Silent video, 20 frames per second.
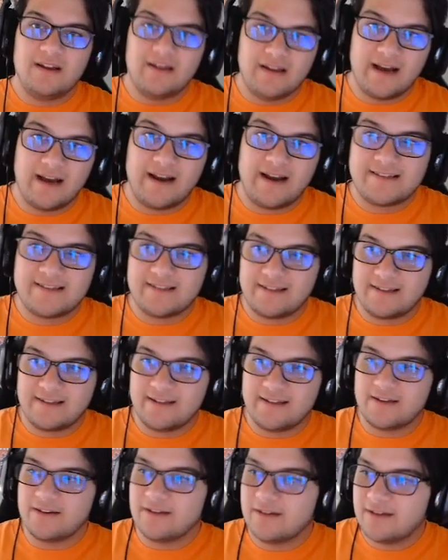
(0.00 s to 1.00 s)
not as a
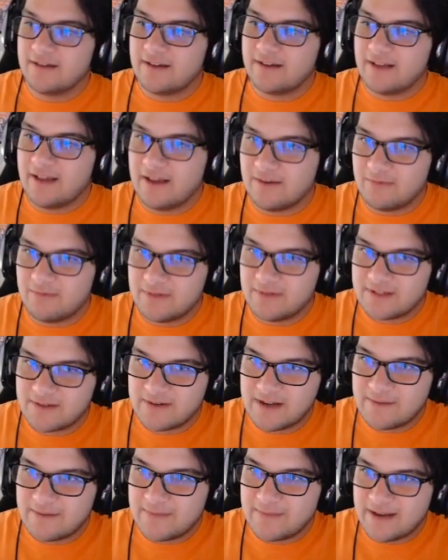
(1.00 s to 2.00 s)
leader. Ah, what's
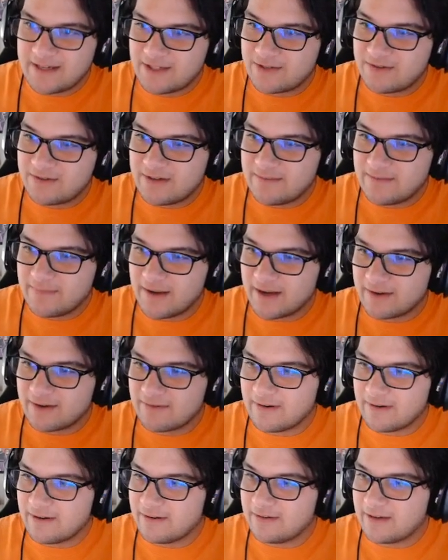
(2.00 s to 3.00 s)
going on in my stream
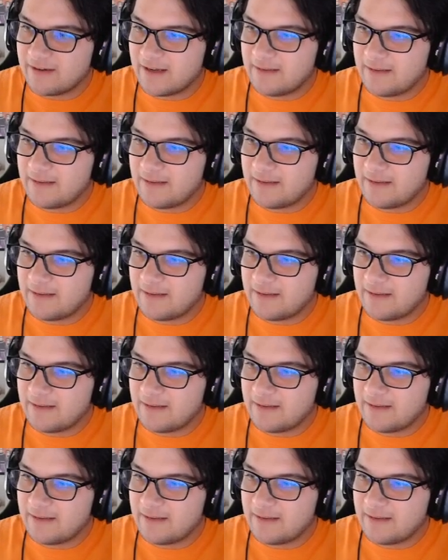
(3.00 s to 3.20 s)
background?